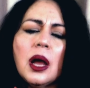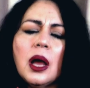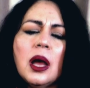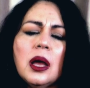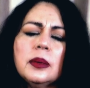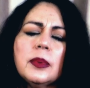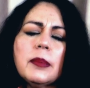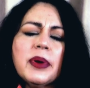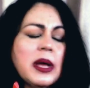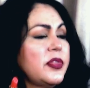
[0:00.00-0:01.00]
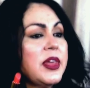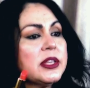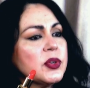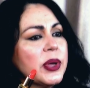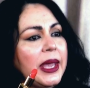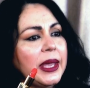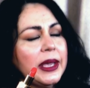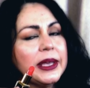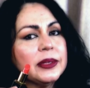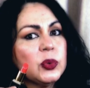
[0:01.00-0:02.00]
But that's
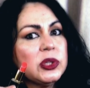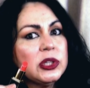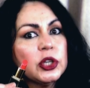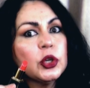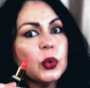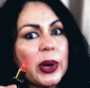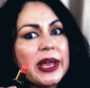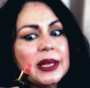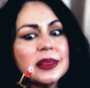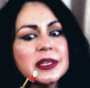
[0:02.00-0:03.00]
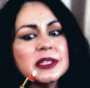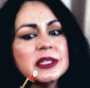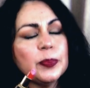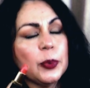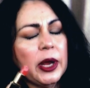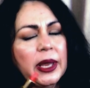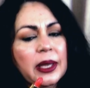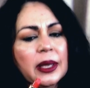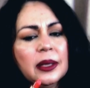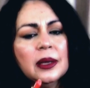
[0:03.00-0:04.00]
okay. It would look great this
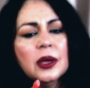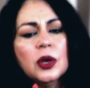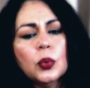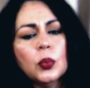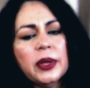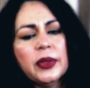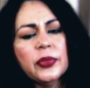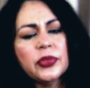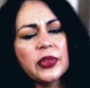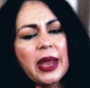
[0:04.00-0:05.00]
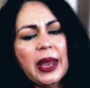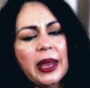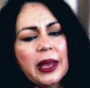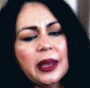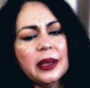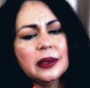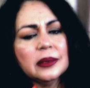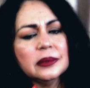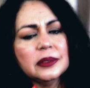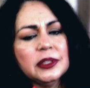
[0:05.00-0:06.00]
spring with a,
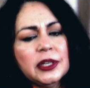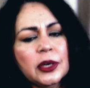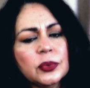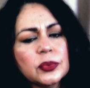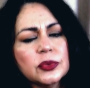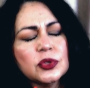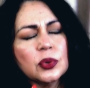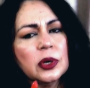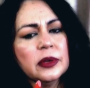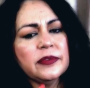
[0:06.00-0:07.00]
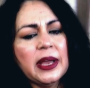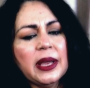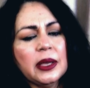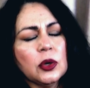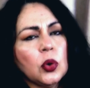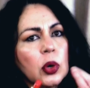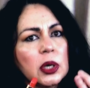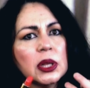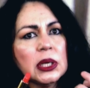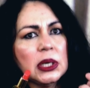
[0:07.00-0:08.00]
you know, sort of a
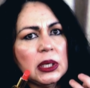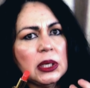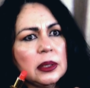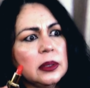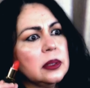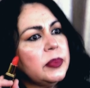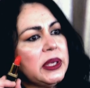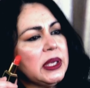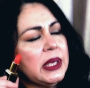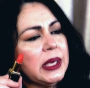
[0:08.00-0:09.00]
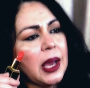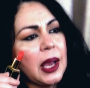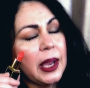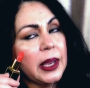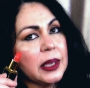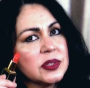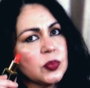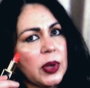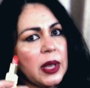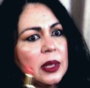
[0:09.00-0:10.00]
corally pinky eye as
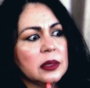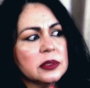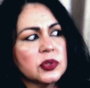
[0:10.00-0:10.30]
well.